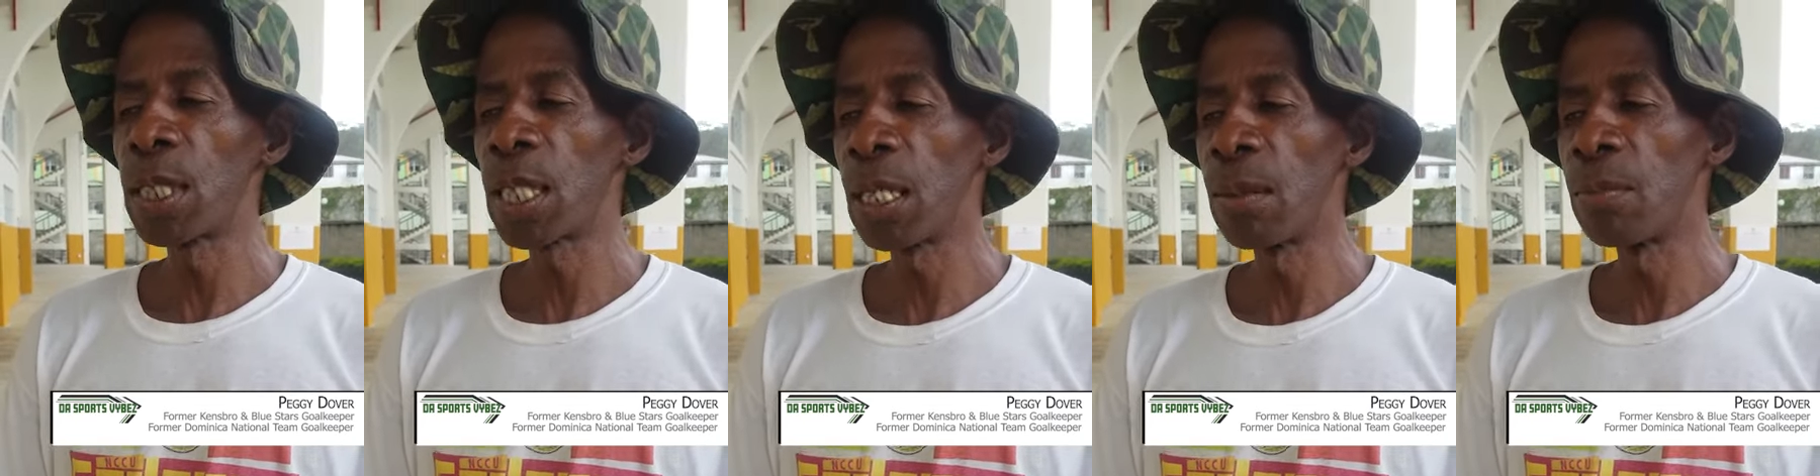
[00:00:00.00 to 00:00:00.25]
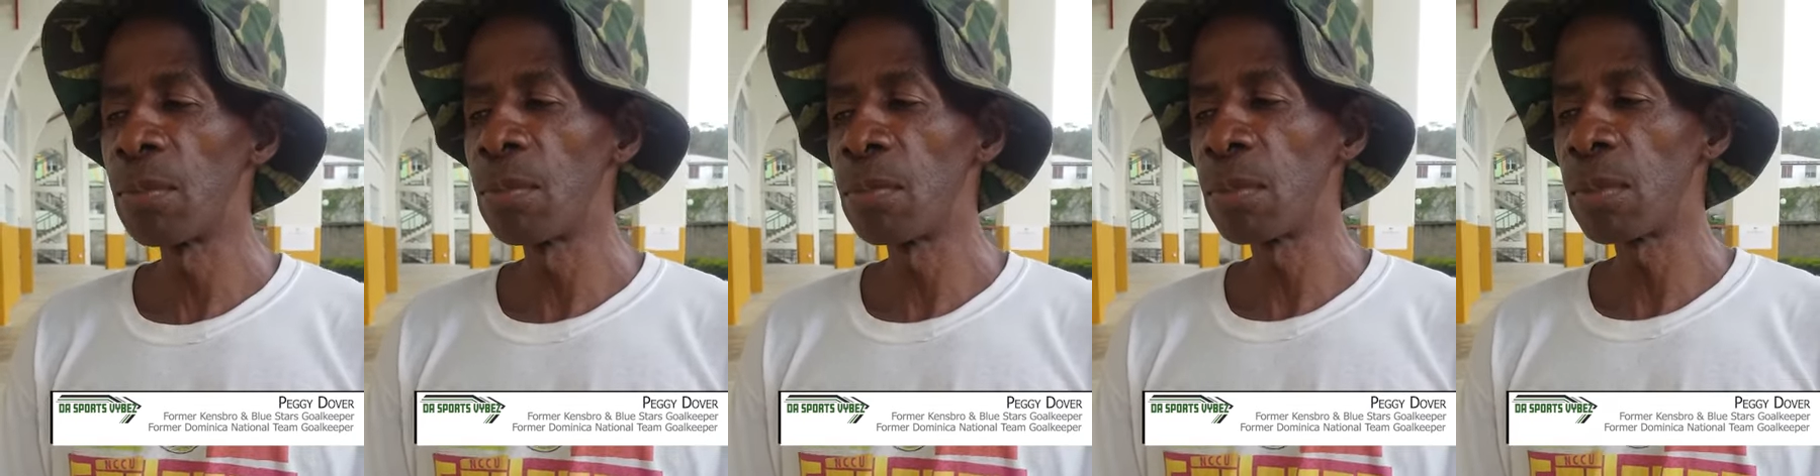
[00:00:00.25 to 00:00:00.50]

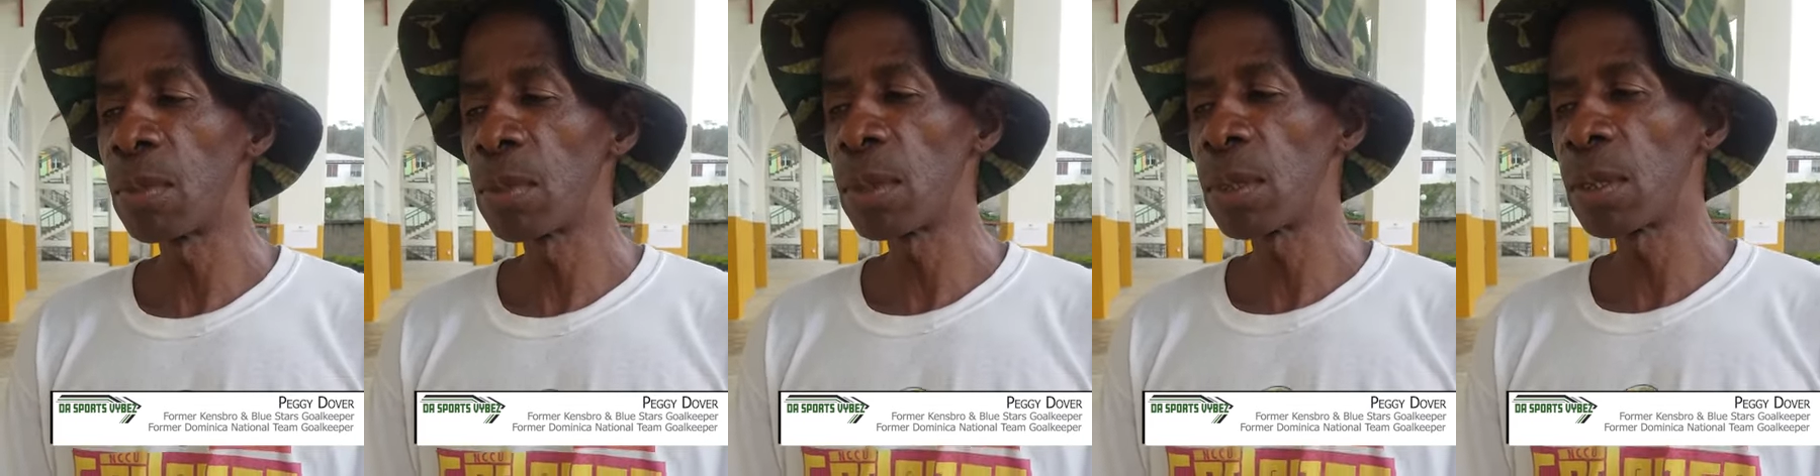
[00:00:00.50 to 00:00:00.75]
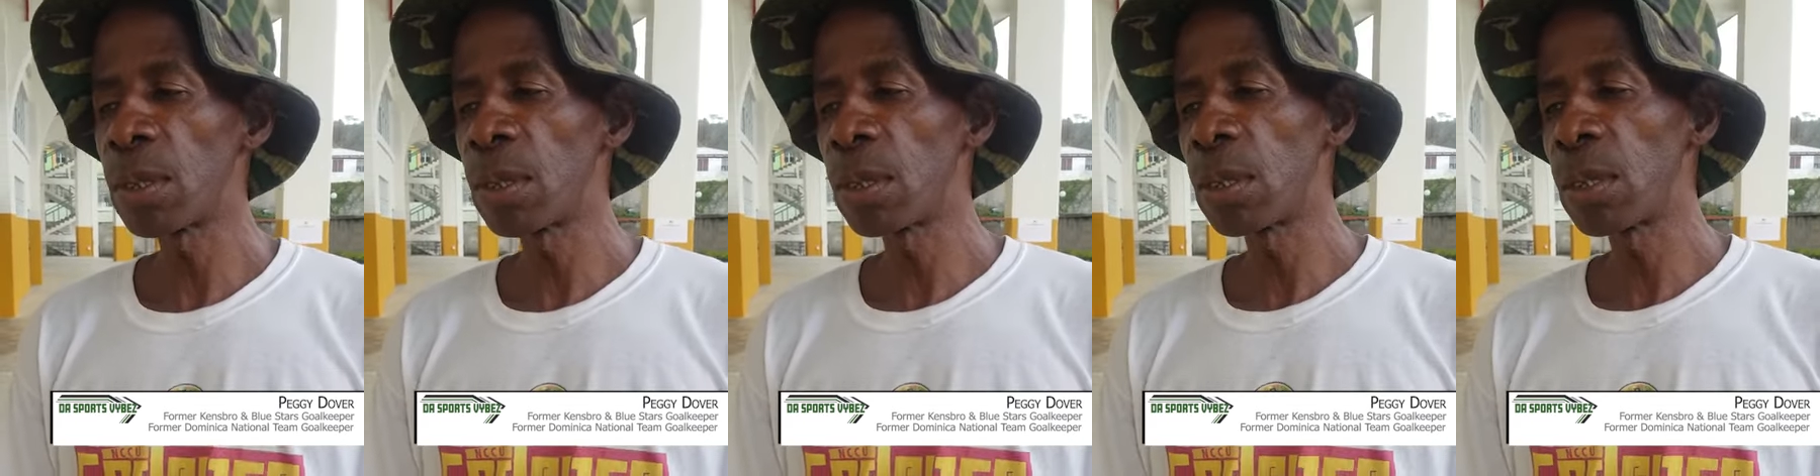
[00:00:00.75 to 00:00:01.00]
game
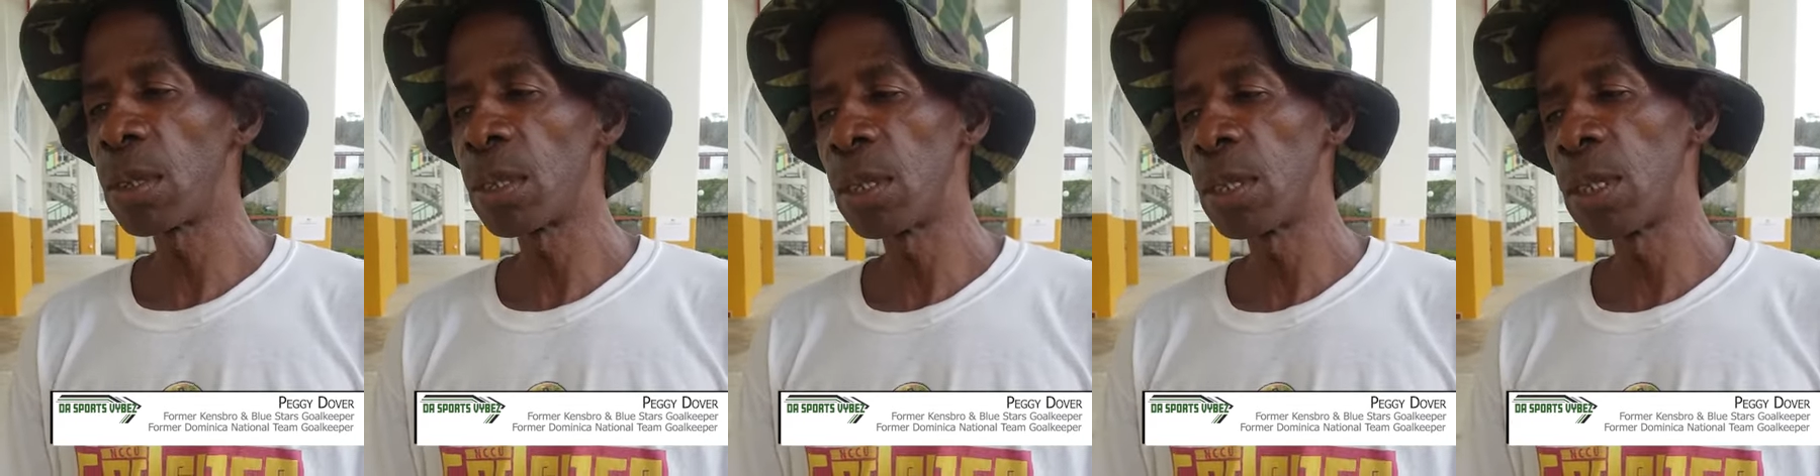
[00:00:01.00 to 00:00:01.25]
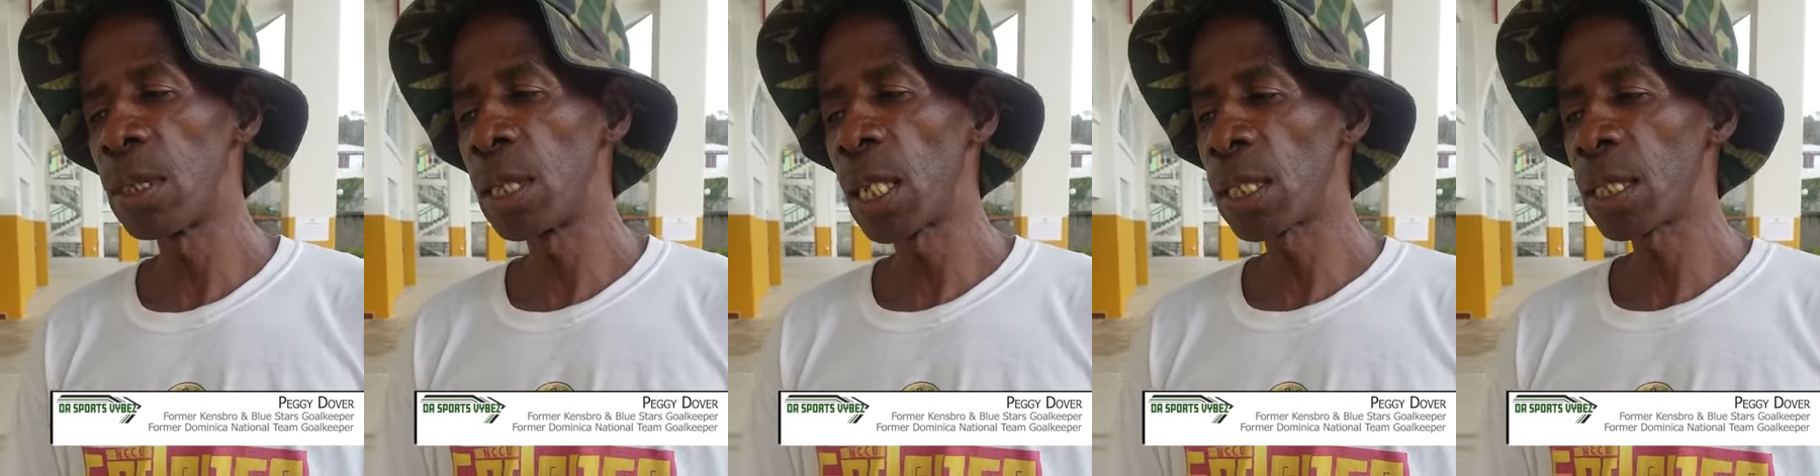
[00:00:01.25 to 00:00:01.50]

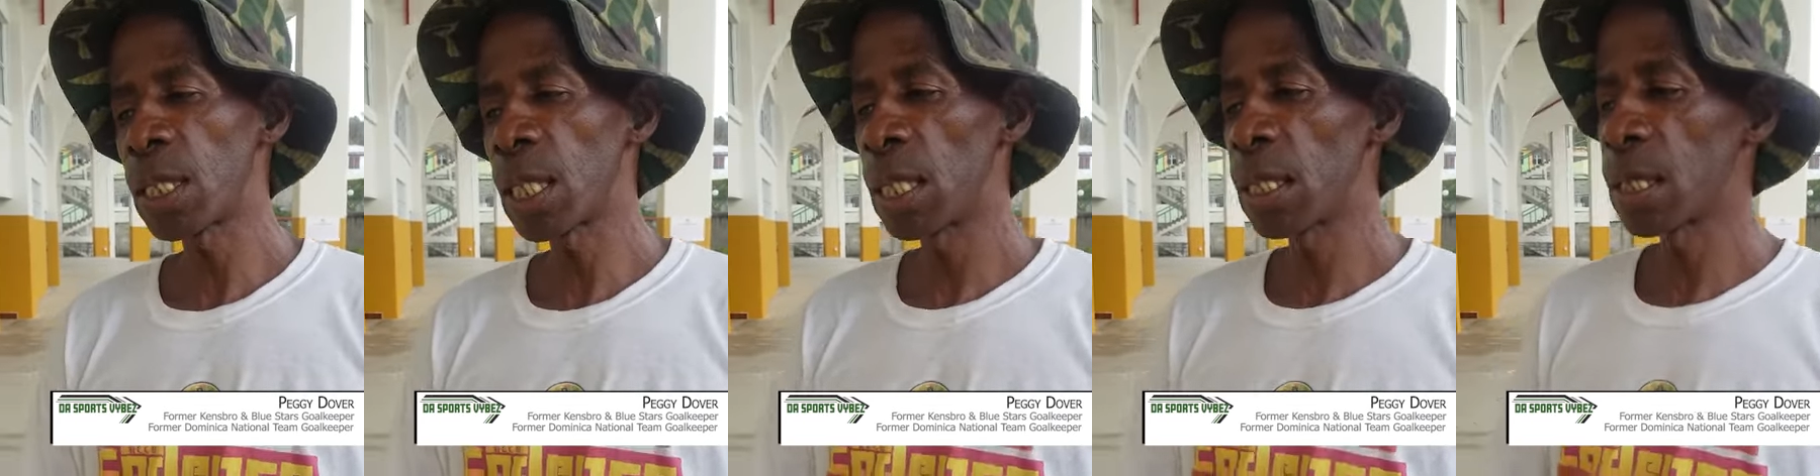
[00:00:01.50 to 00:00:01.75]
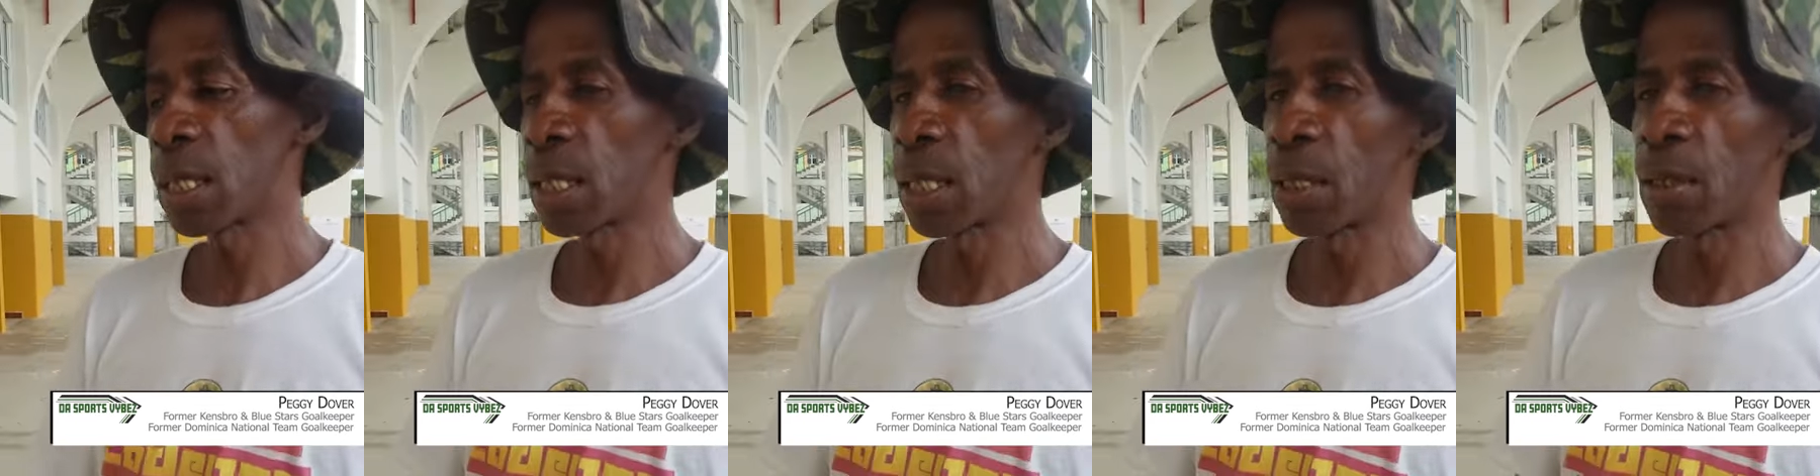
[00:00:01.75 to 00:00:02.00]
in that Shell
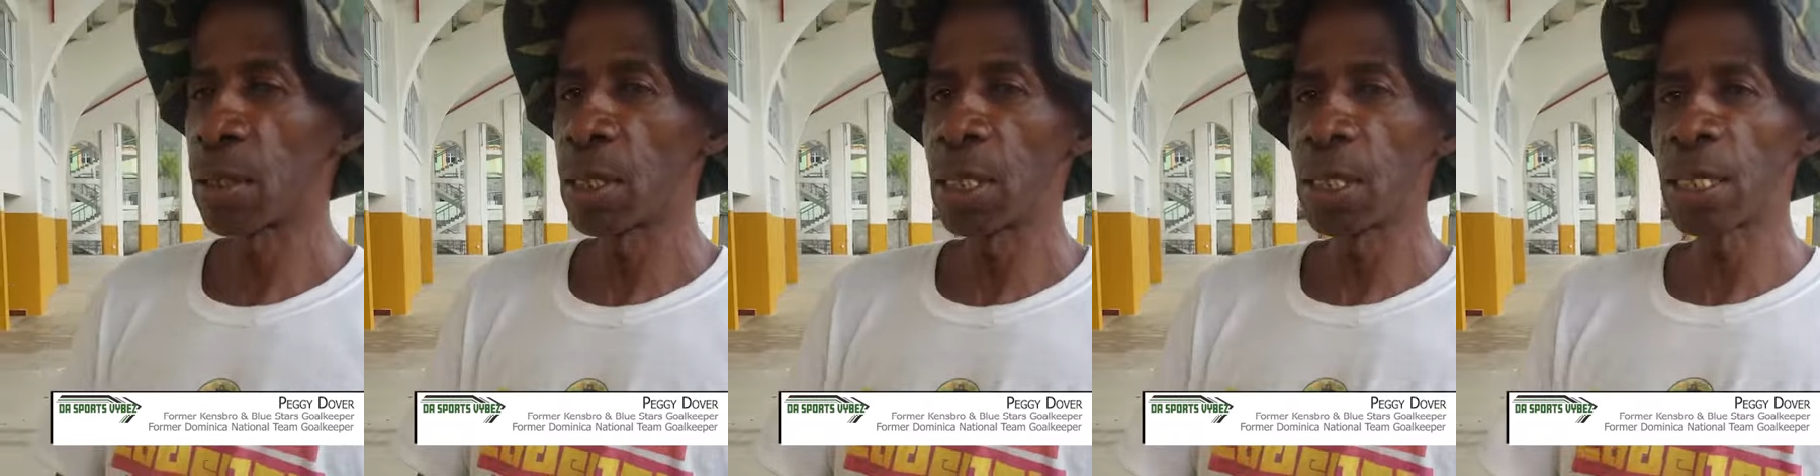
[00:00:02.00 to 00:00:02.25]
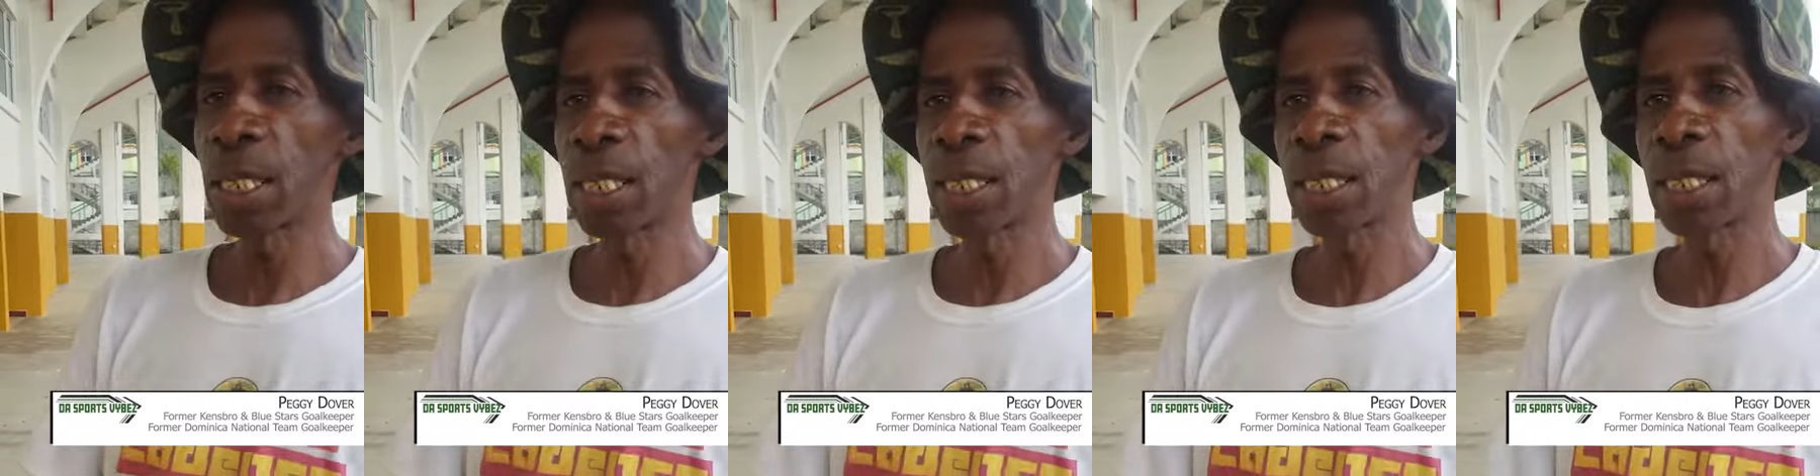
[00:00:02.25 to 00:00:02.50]
thing that was in
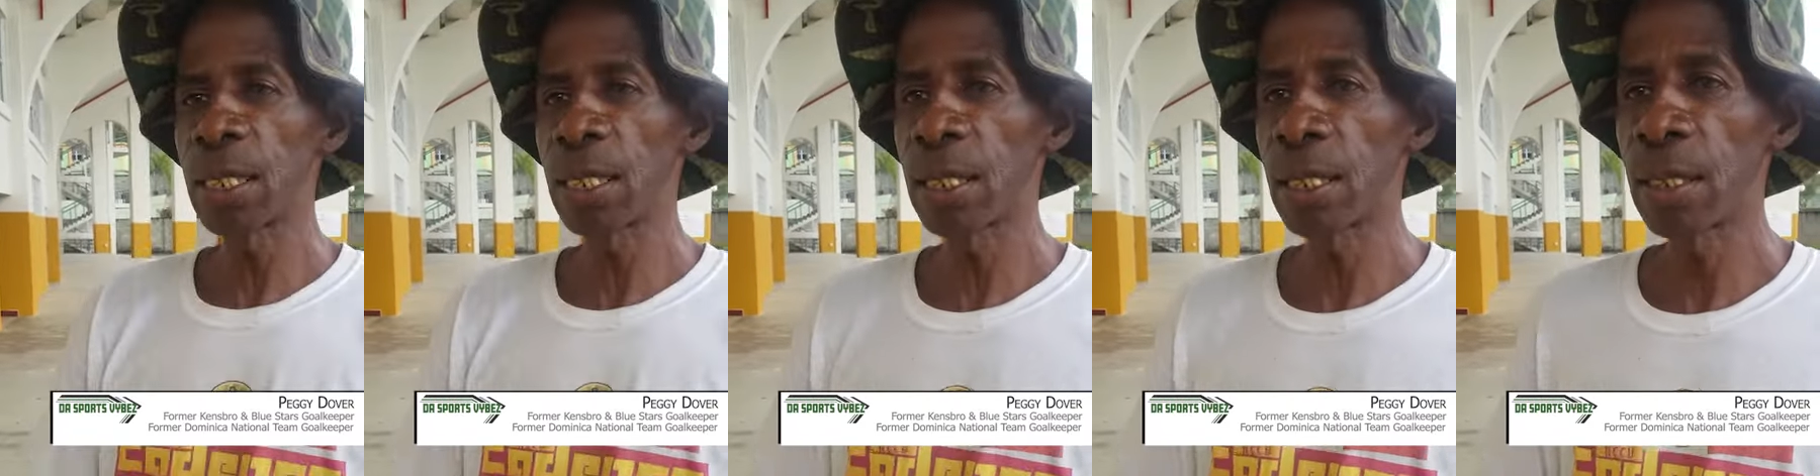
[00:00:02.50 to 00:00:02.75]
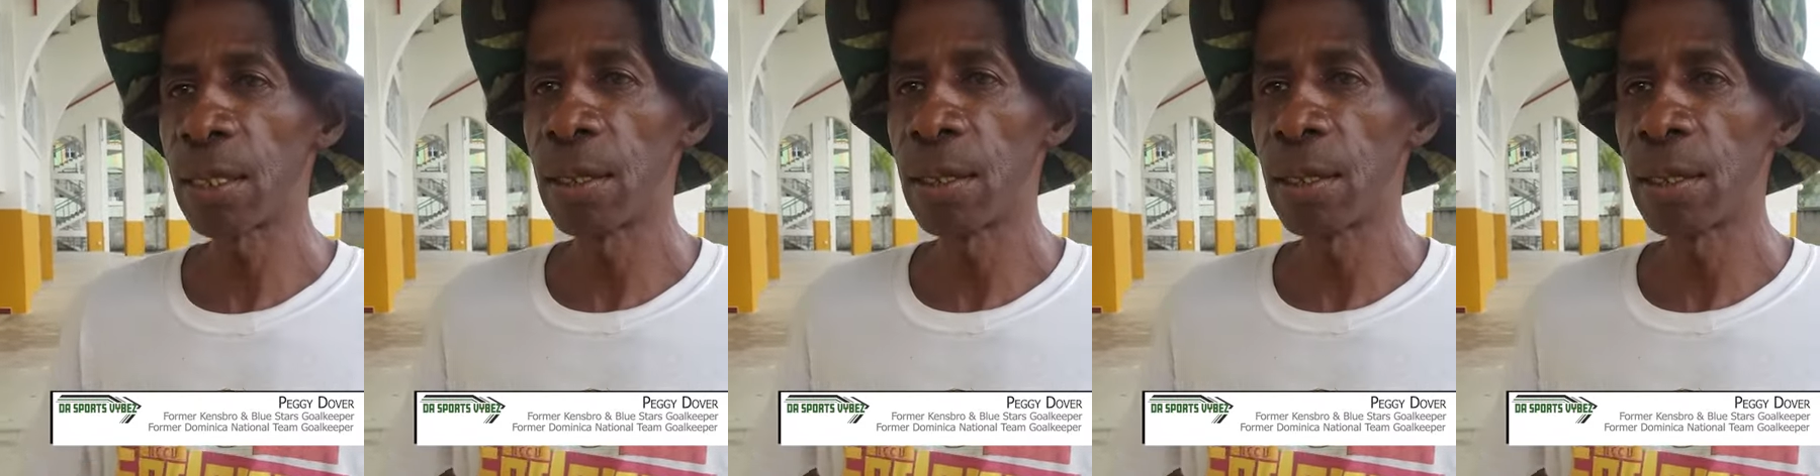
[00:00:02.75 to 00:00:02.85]
St. Kitts.